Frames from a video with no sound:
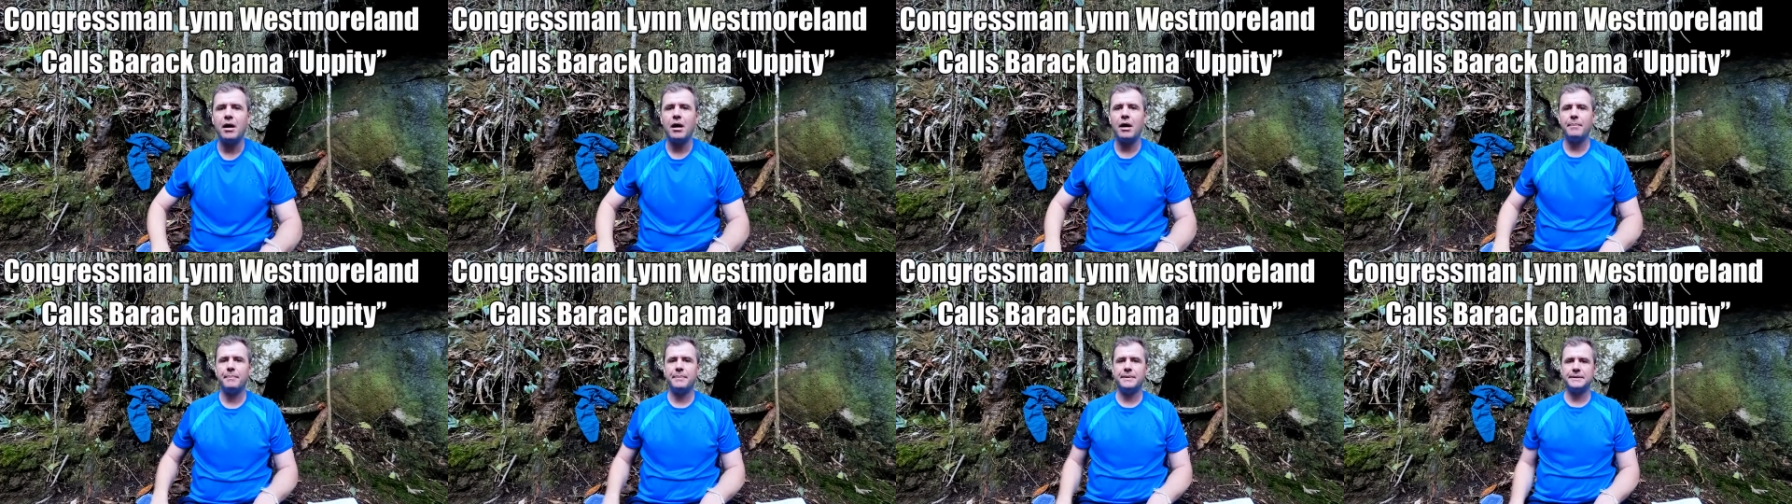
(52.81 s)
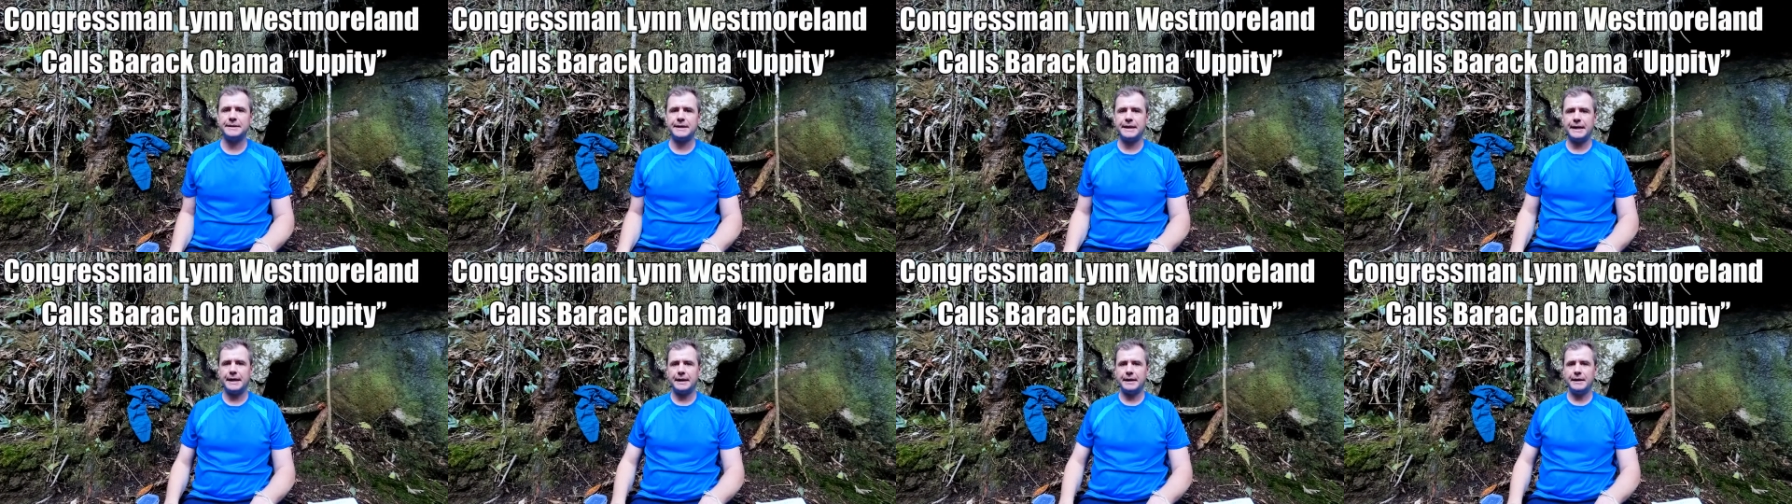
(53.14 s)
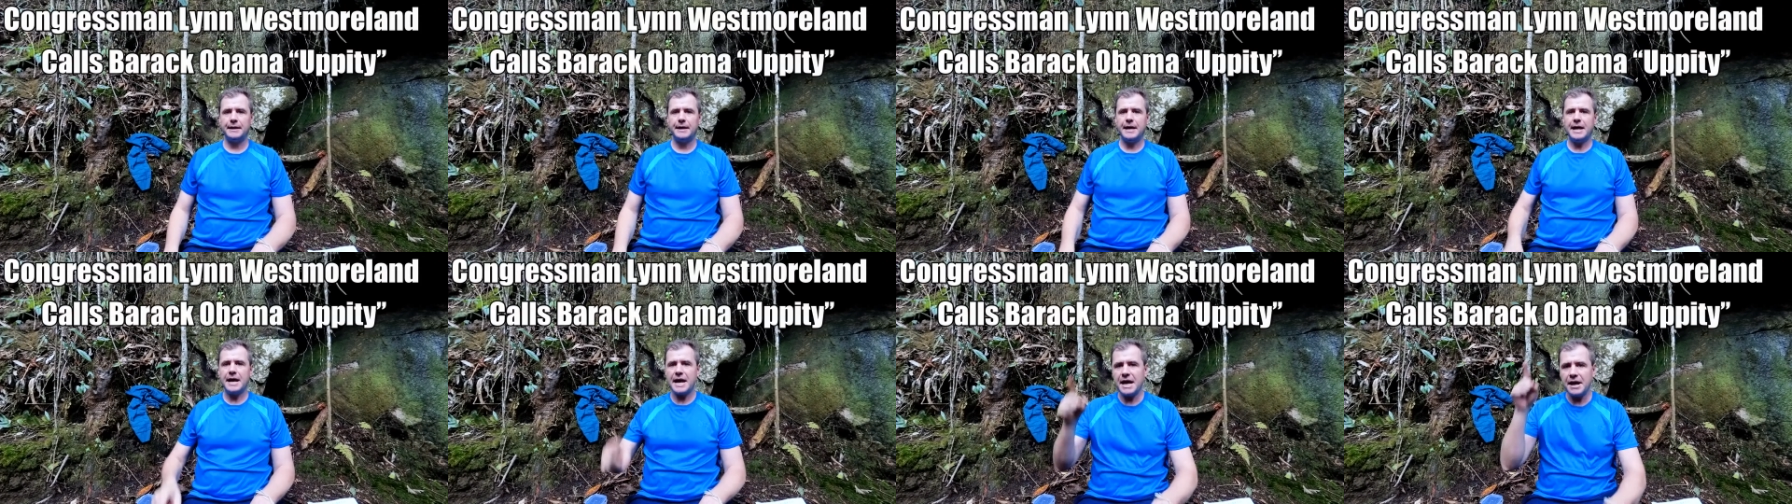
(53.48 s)
uppity
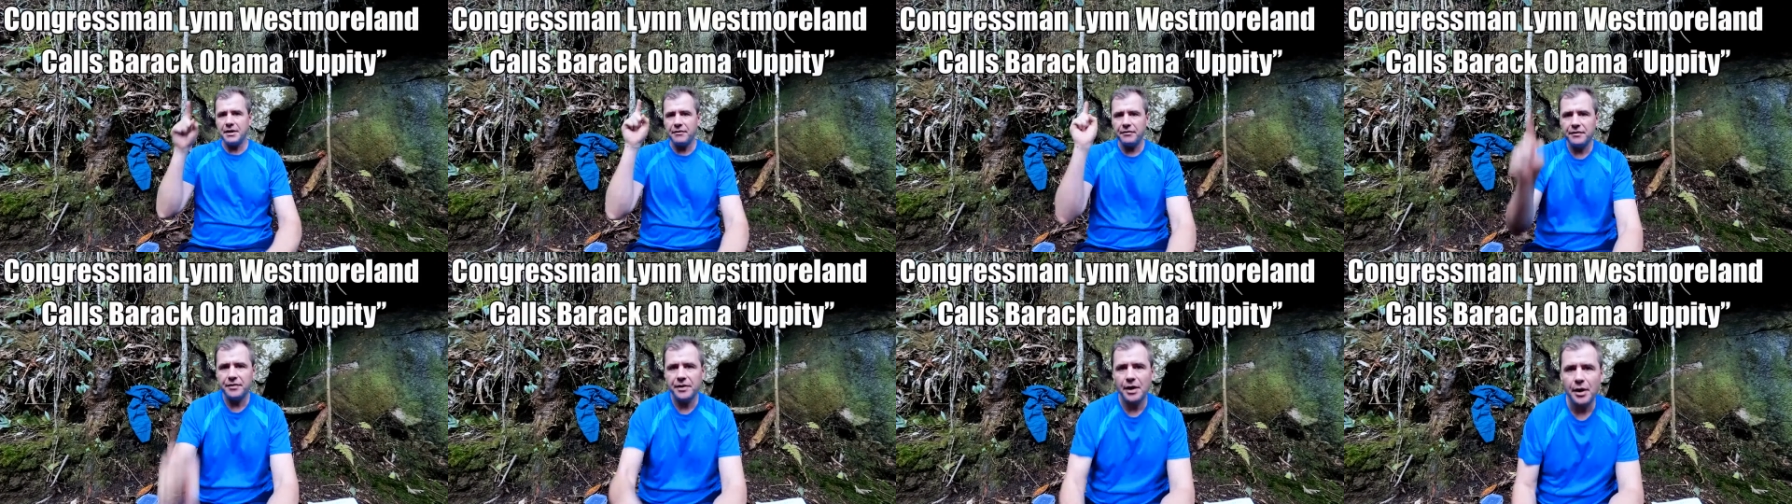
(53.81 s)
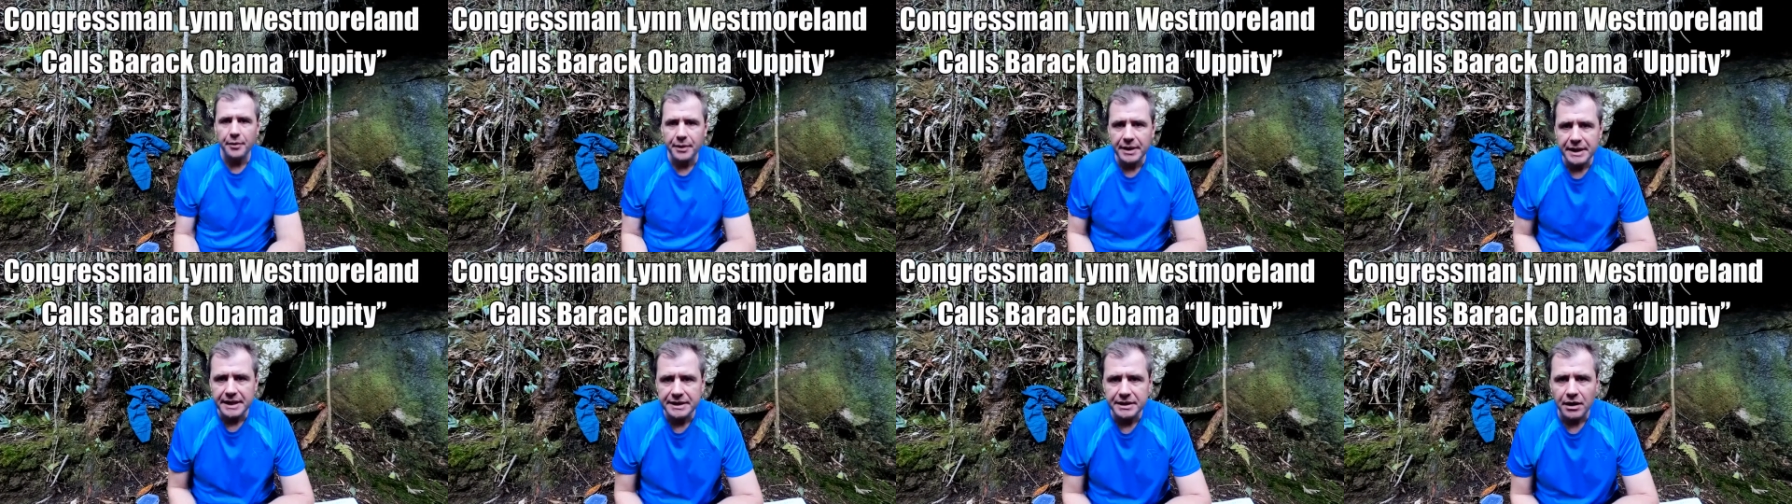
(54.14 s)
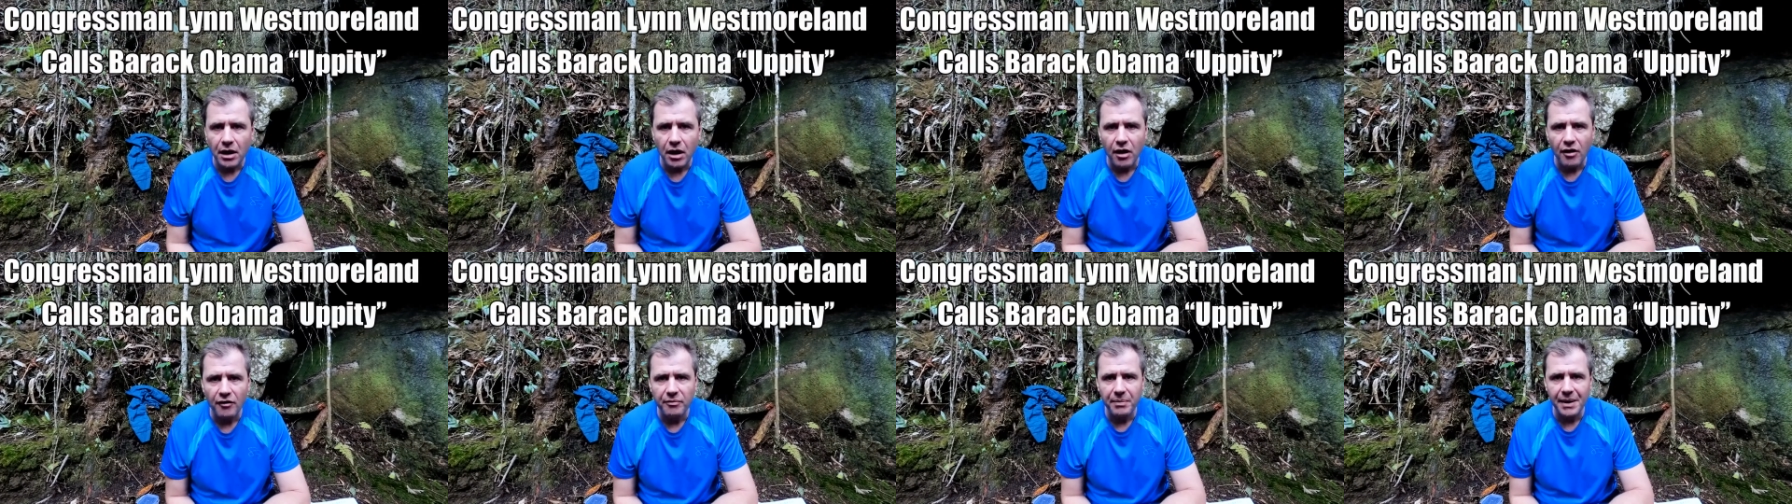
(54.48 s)
even though he's
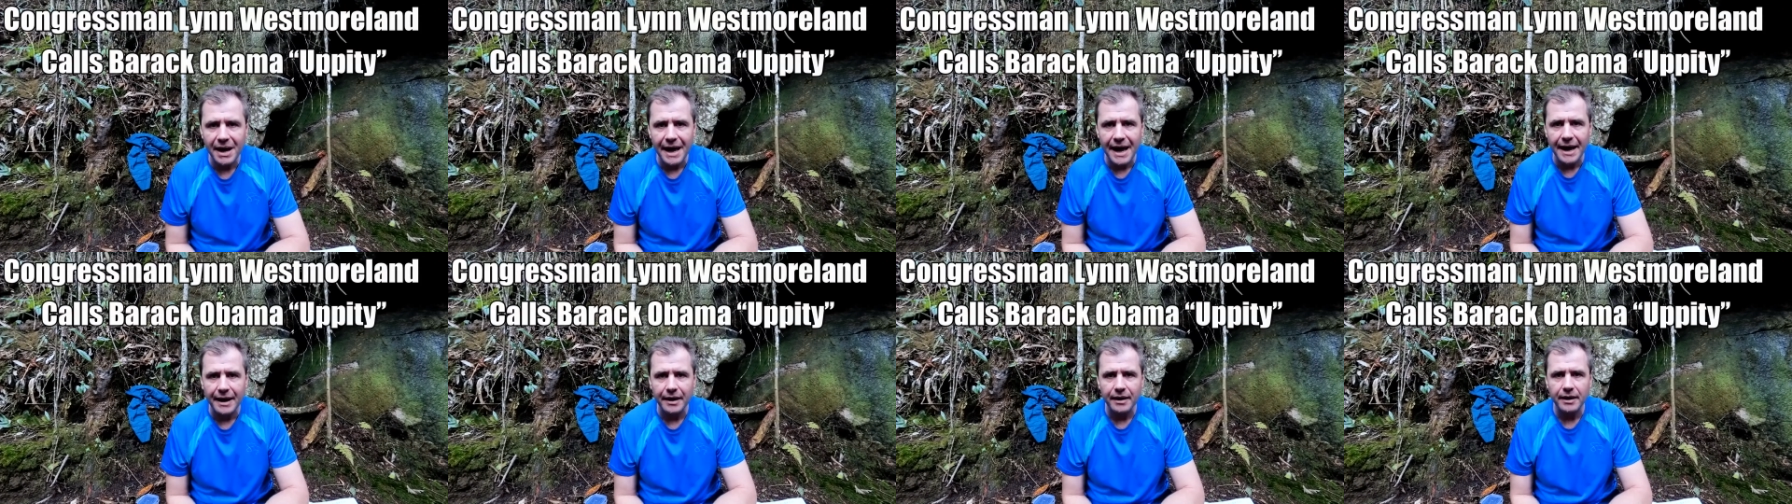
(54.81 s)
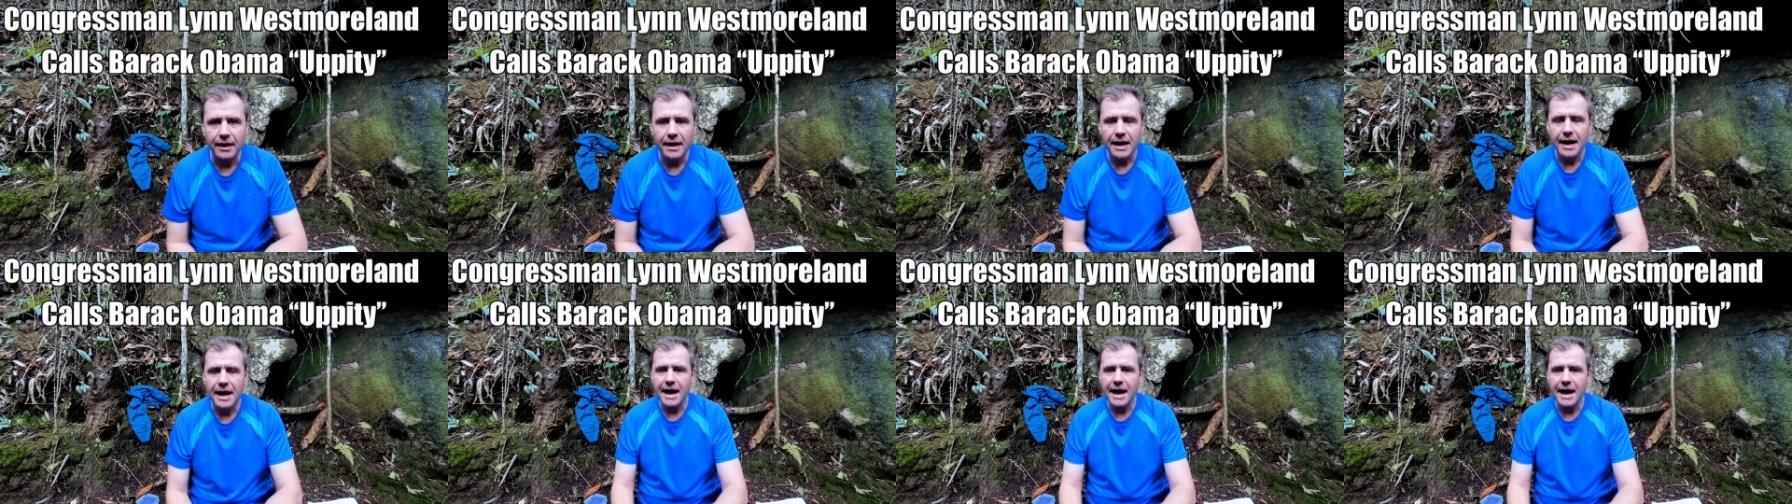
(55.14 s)
half black.